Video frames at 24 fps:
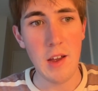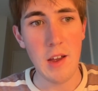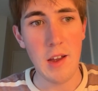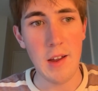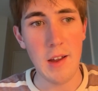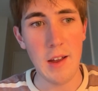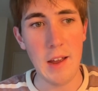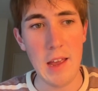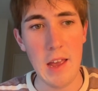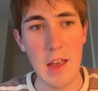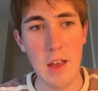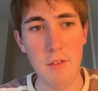
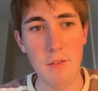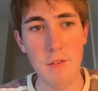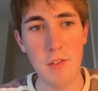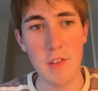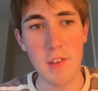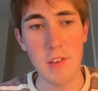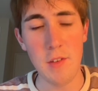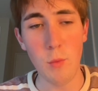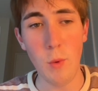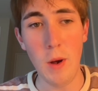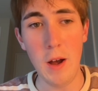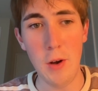I have
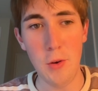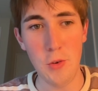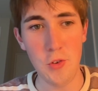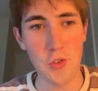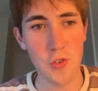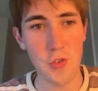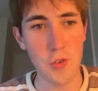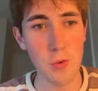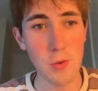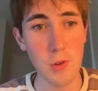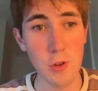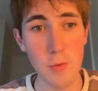this while
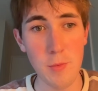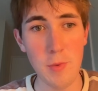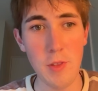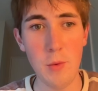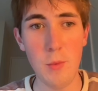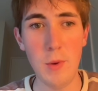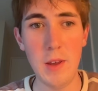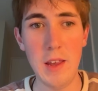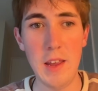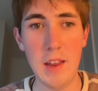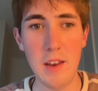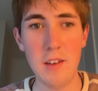true loop that
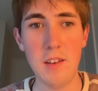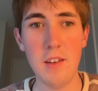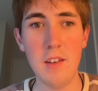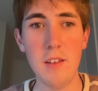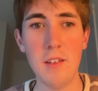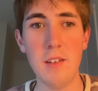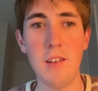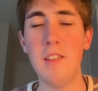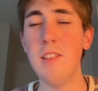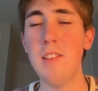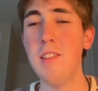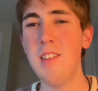we enter,
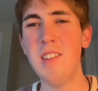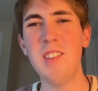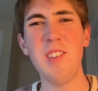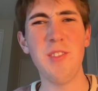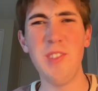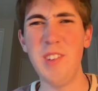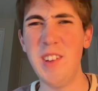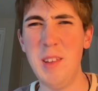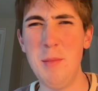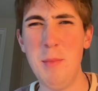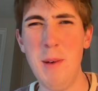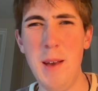and this is a
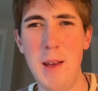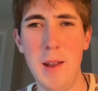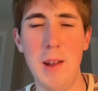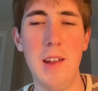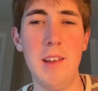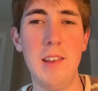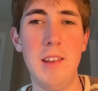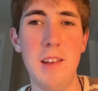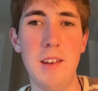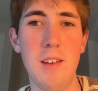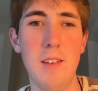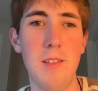really bad
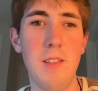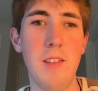idea.